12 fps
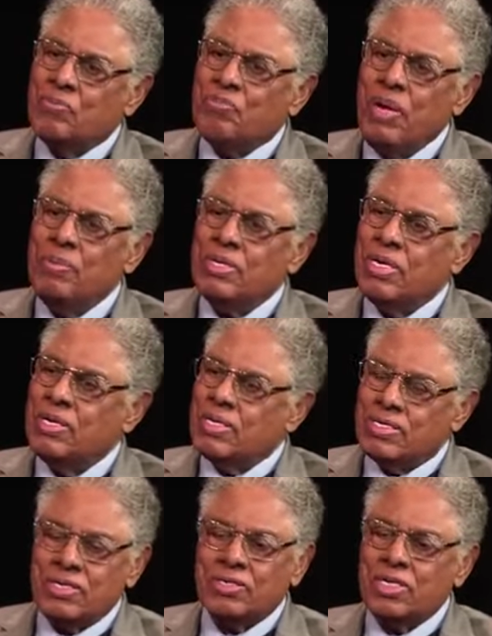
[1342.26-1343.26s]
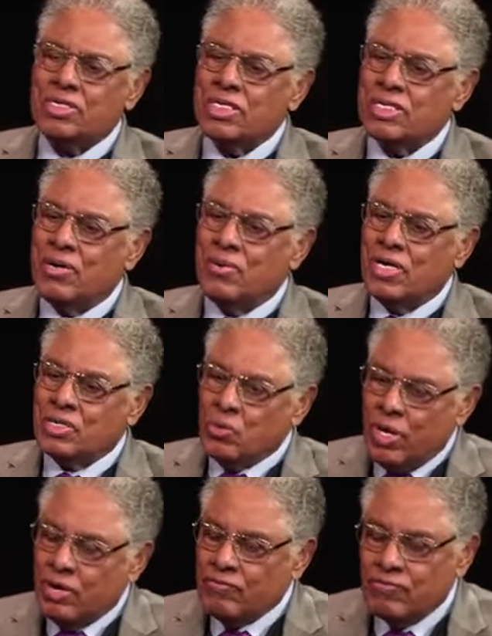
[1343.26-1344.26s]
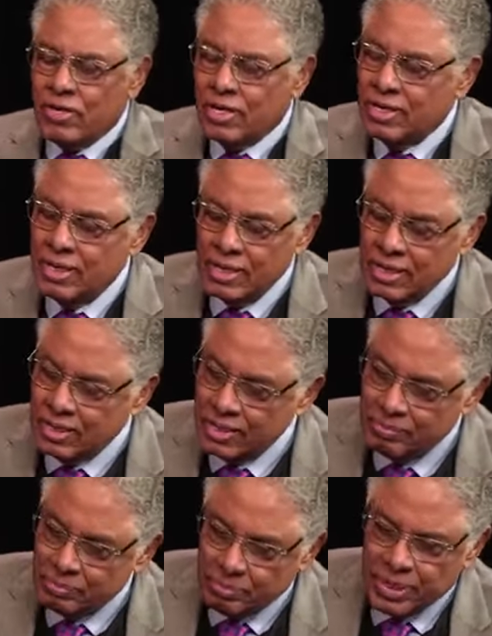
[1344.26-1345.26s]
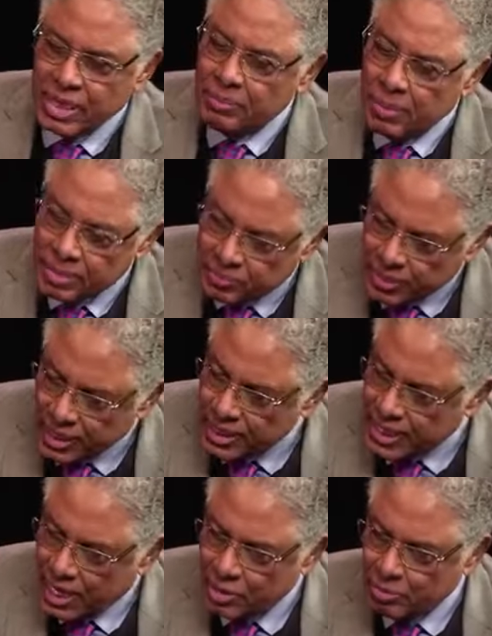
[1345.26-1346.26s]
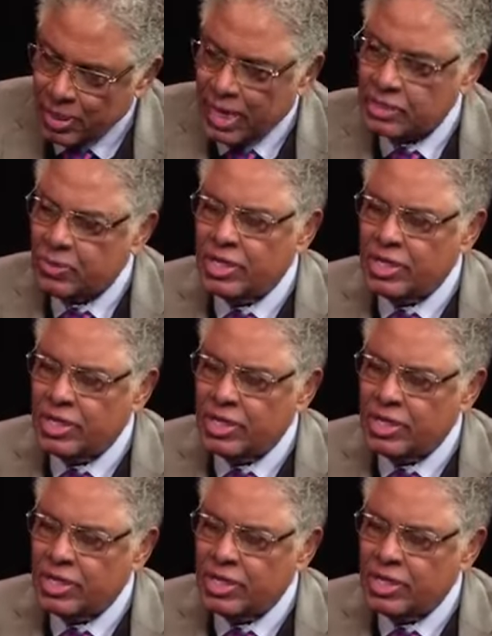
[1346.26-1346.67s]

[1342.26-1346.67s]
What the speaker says: People that took this as a way of putting down blacks.